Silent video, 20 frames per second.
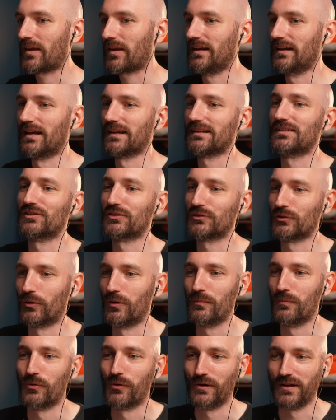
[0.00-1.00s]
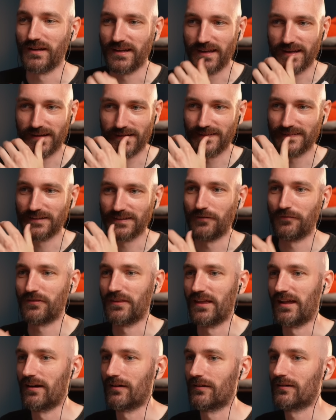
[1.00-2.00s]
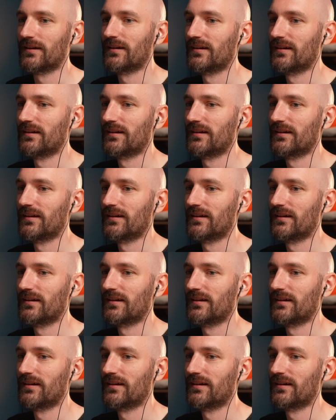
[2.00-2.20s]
in like the storyboarding and stuff that